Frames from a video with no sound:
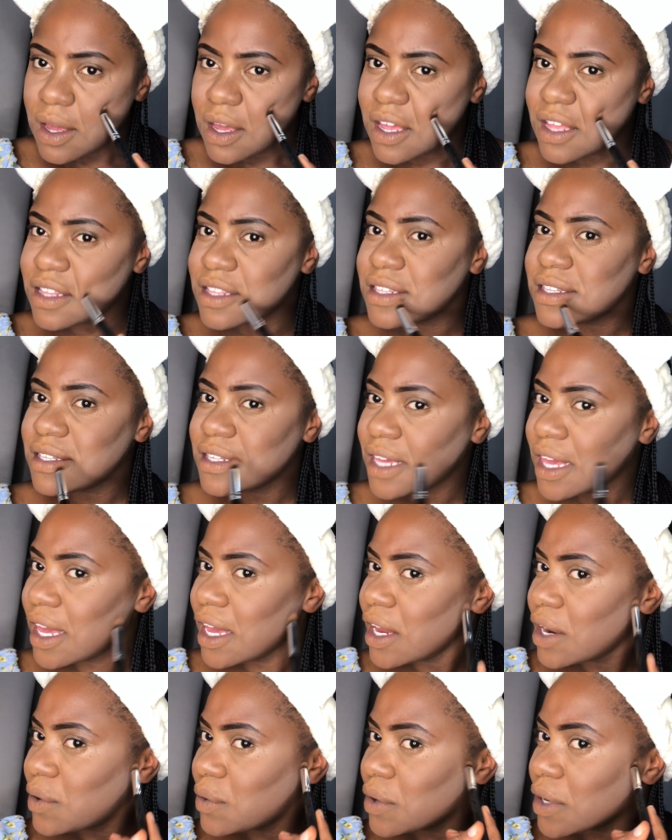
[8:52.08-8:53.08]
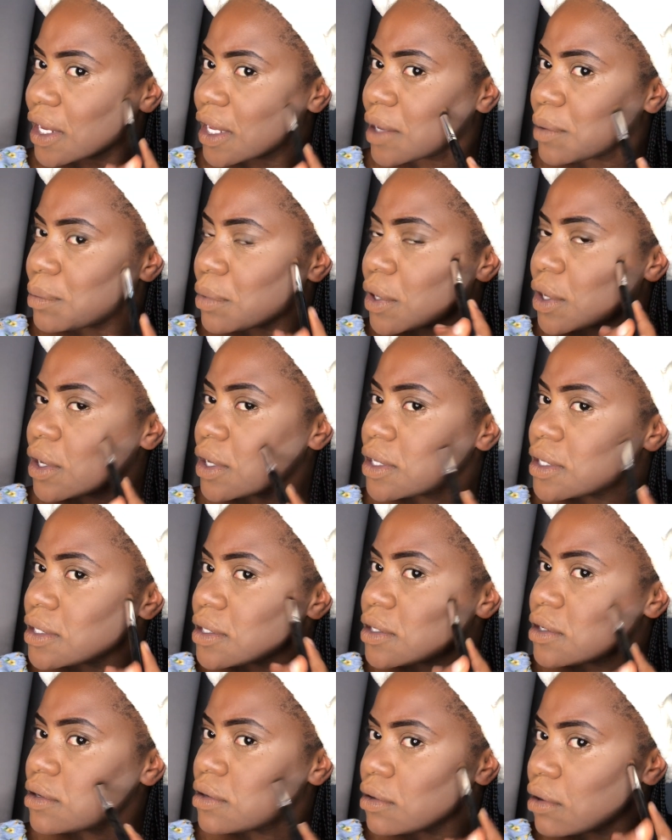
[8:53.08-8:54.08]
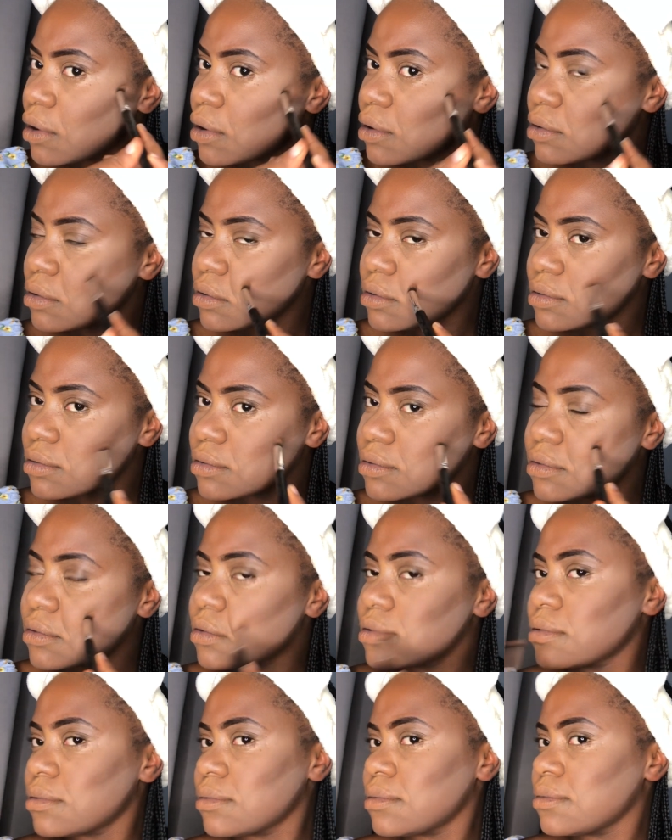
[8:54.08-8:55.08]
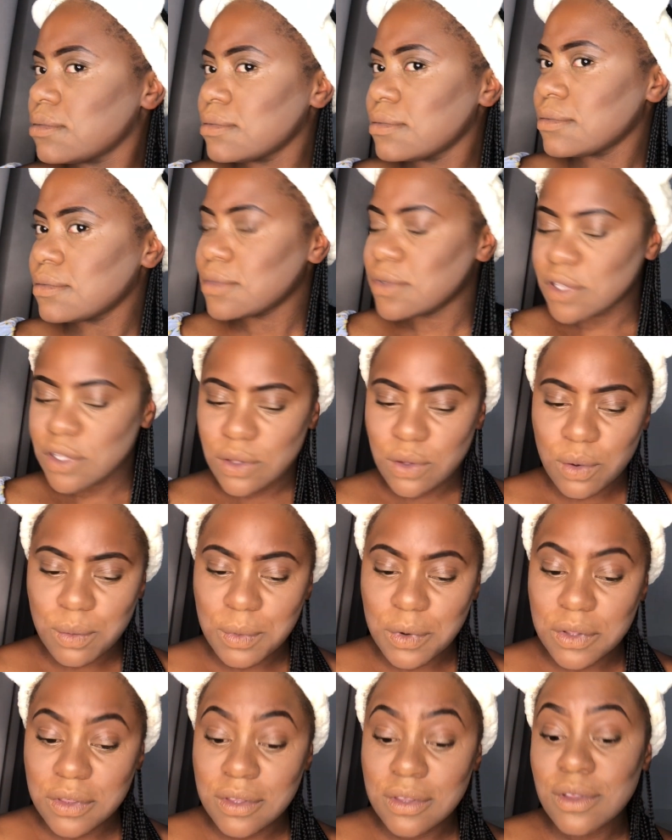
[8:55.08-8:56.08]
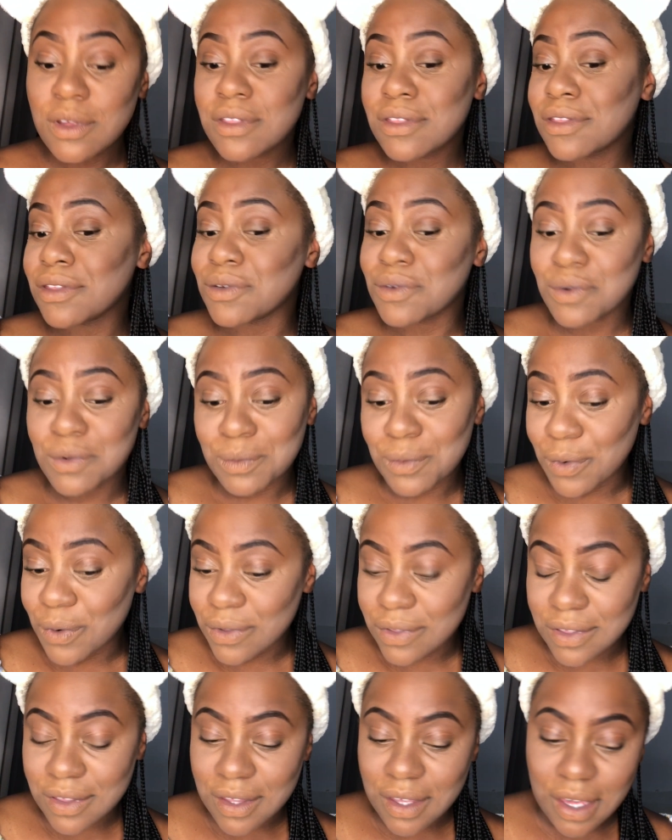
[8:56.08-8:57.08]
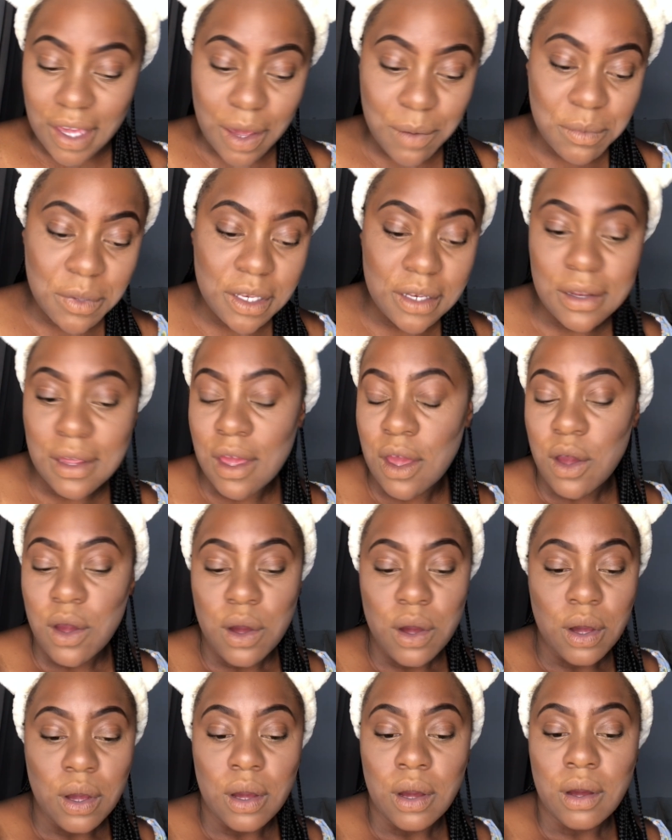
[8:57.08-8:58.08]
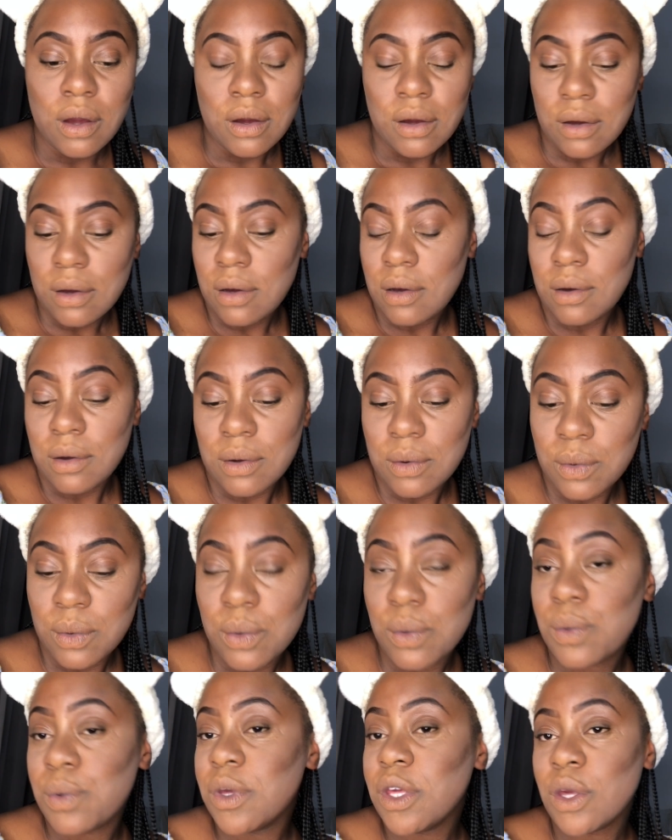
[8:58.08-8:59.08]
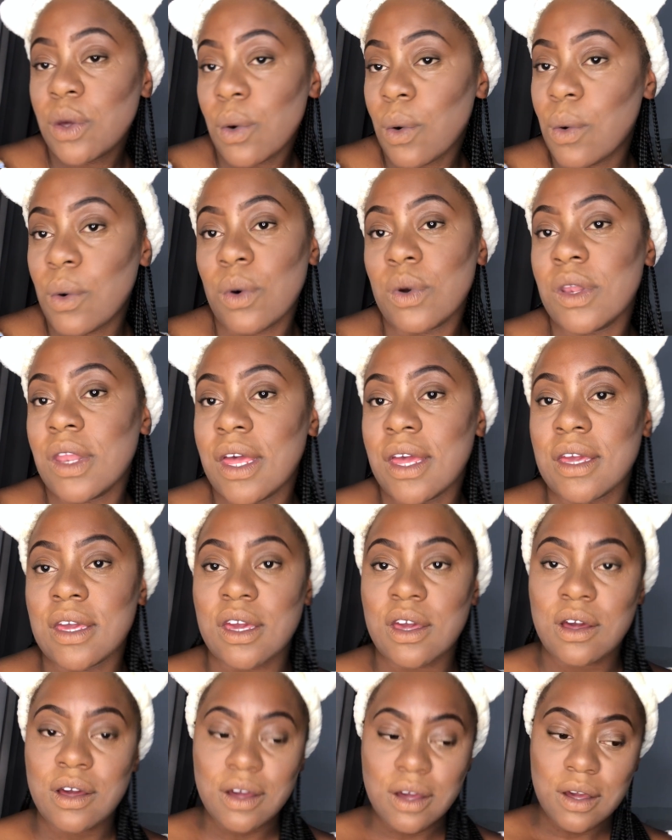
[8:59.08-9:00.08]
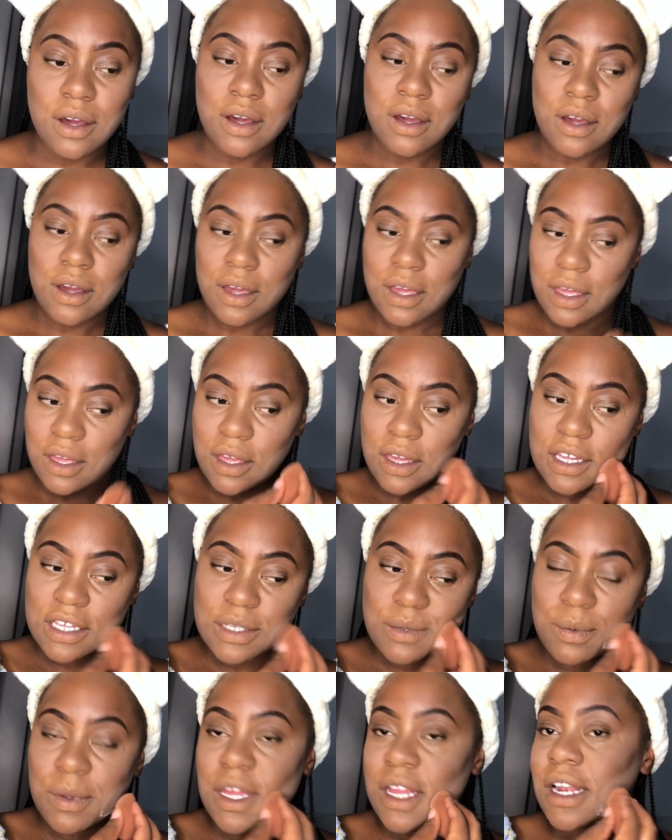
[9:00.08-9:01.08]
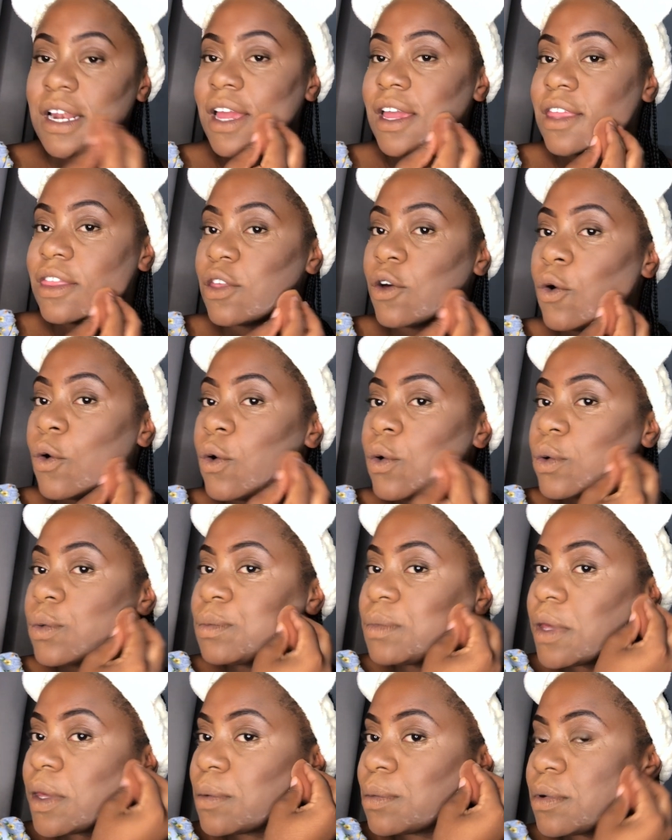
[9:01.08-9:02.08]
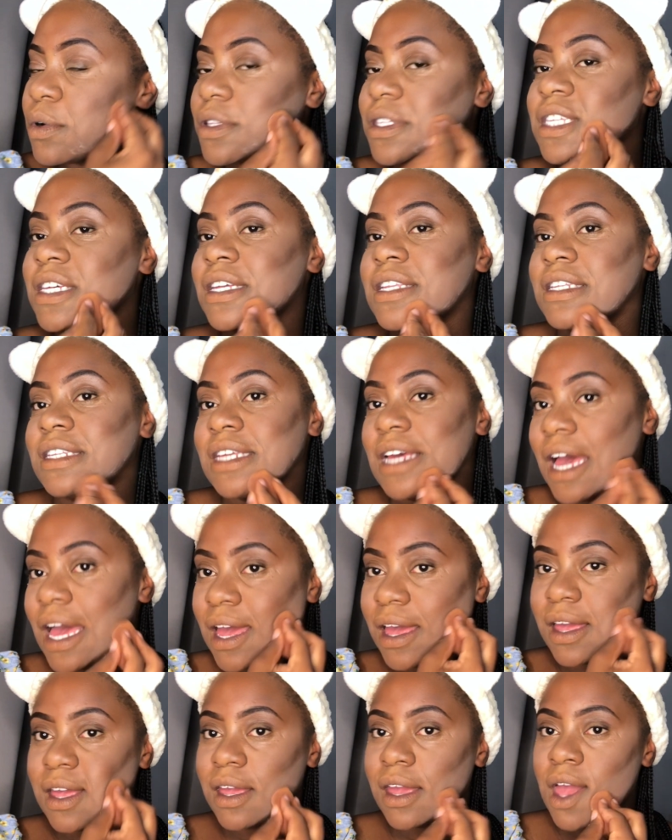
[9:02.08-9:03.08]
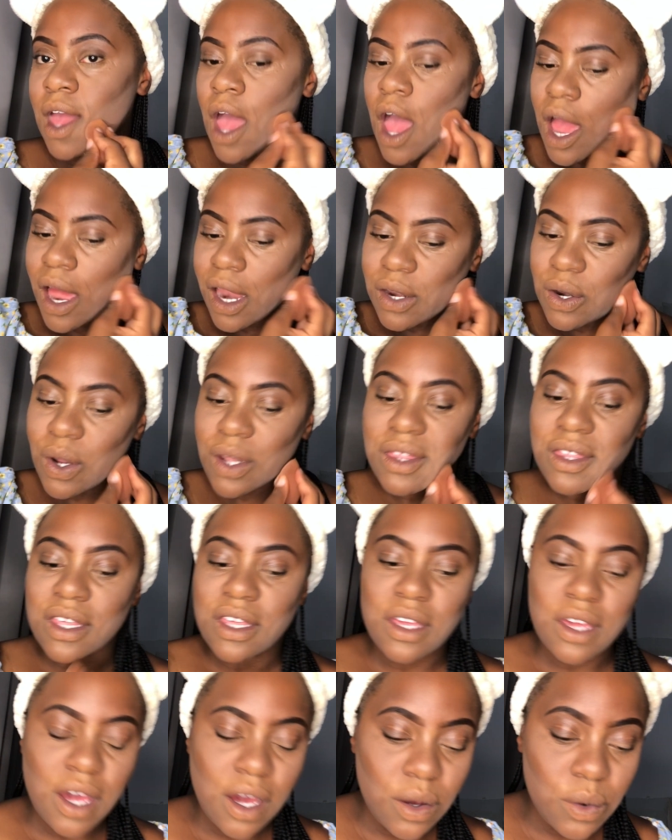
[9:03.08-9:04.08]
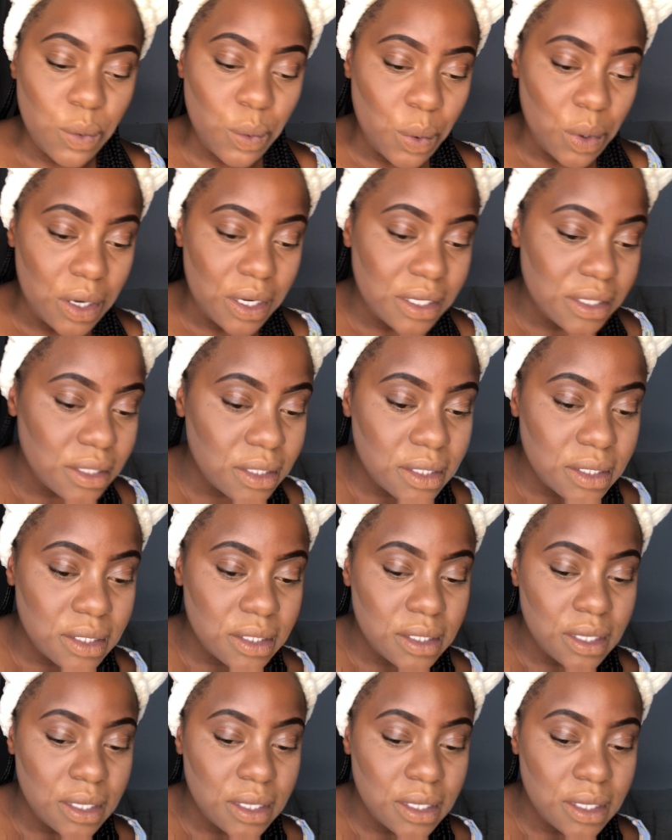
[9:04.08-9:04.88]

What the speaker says: It's scary, because you know, it's a normal thing. I mean, we all like expect like the old people to die, not the young ones.